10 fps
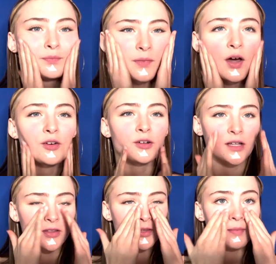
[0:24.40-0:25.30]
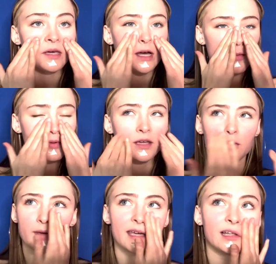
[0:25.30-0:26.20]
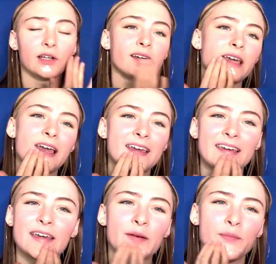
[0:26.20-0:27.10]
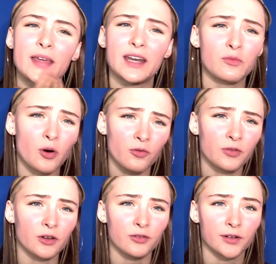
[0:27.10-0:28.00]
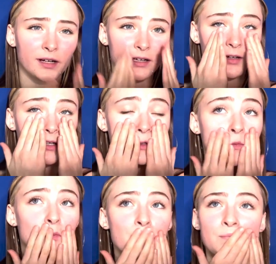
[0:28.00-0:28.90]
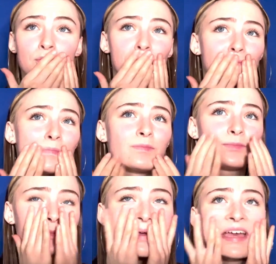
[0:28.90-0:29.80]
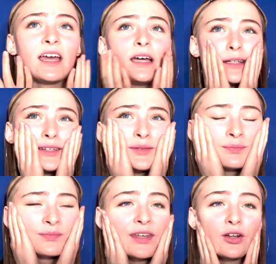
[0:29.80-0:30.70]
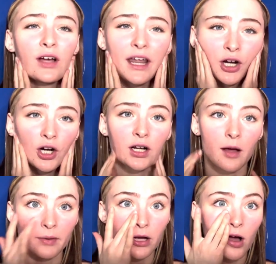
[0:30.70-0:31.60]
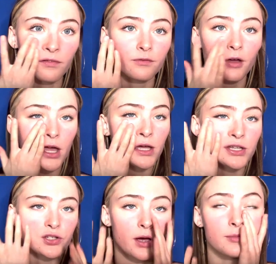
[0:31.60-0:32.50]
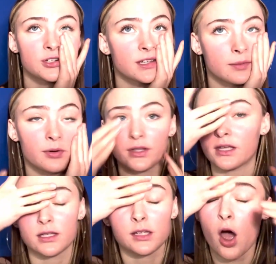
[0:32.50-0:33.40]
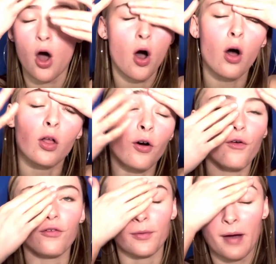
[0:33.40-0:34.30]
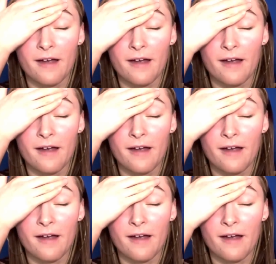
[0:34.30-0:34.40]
Underneath the makeup, it'll make it look cakey and it won't feel very good, and it'll kind of hurt coming off. So I'm just gonna put this all over my